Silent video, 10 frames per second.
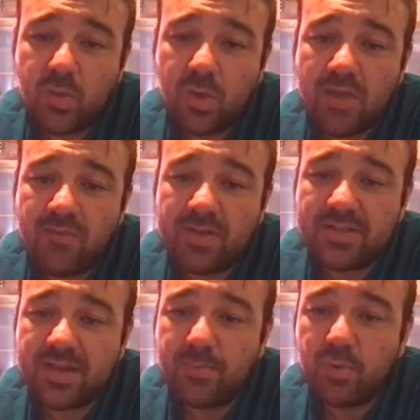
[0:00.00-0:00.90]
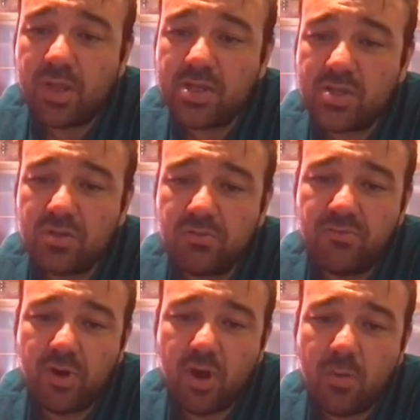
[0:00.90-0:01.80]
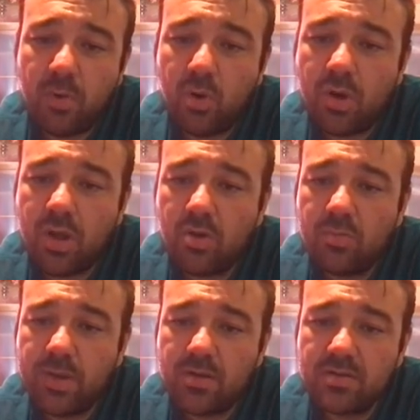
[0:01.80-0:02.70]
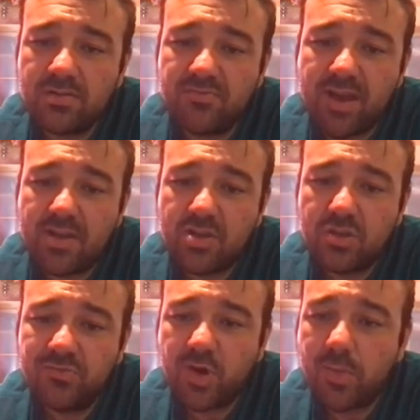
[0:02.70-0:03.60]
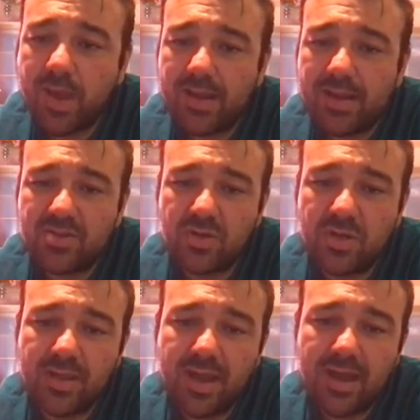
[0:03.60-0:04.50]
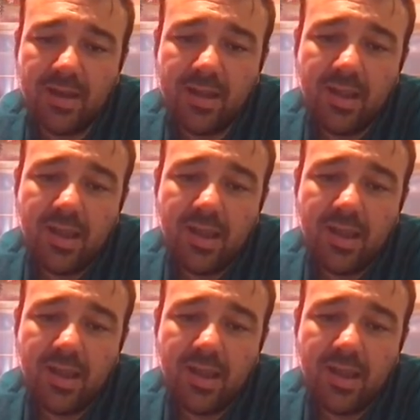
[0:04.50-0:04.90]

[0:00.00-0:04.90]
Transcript: we have extrapolation from local luminosity function from Helgason et al.